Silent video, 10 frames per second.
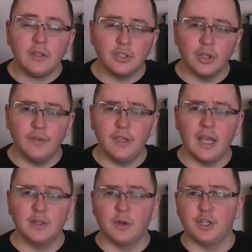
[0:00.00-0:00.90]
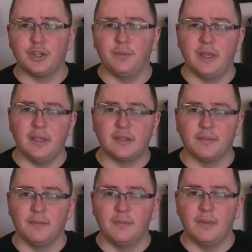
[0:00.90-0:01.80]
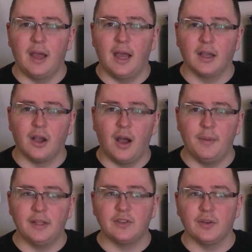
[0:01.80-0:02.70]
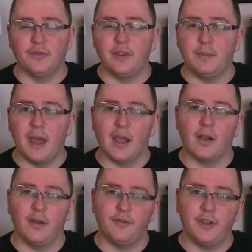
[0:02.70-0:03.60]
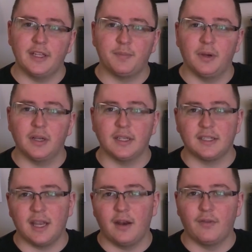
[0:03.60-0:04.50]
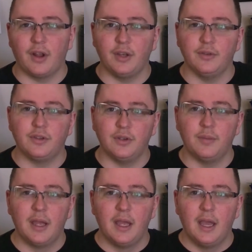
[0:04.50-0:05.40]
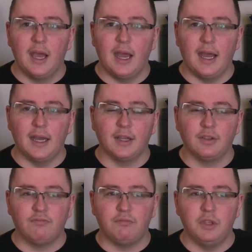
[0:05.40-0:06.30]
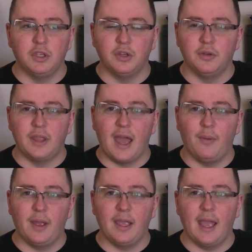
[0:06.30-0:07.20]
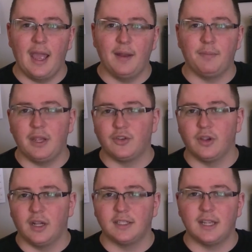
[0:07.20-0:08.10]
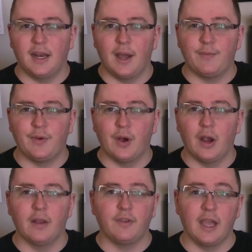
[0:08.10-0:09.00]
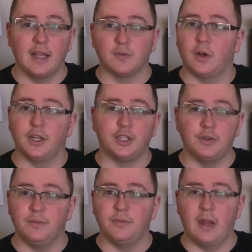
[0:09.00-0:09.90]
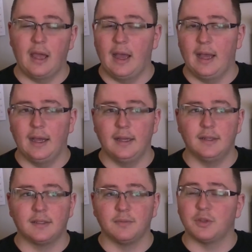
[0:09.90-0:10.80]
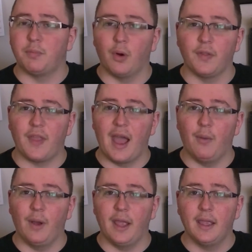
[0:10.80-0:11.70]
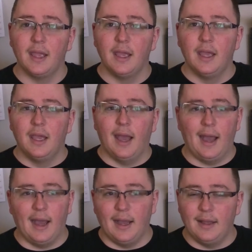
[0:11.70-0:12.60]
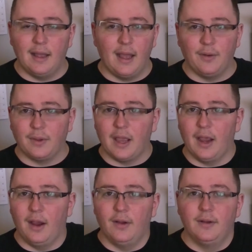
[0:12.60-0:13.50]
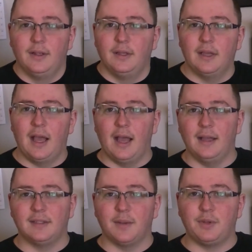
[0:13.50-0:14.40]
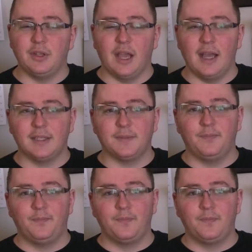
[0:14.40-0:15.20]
So if you guys want to show me some comments or feedback on Facebook instead of on YouTube, you can do it that way. And Patreon set up for if you guys want to shoot some support that way. I don't care. It's up to you guys.